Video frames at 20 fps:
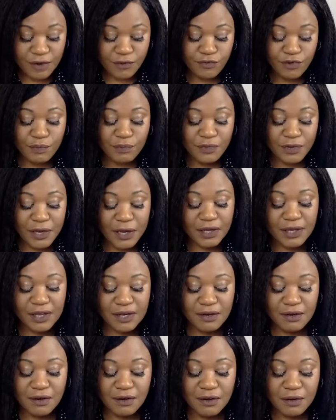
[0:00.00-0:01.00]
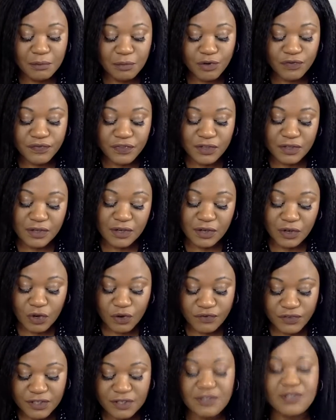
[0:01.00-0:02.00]
from yanking the arm off
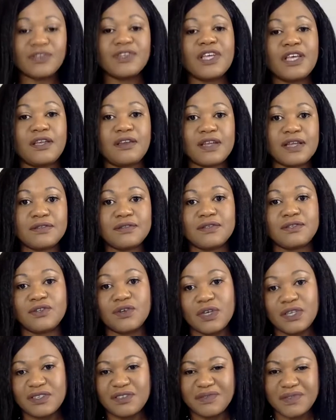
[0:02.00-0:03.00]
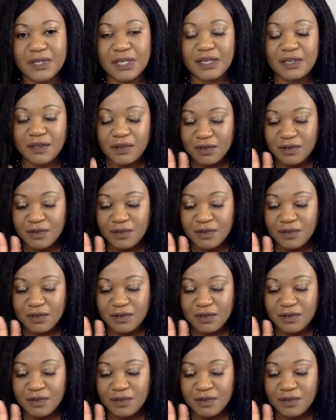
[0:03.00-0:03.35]
Office socket. That's a socket of the kid.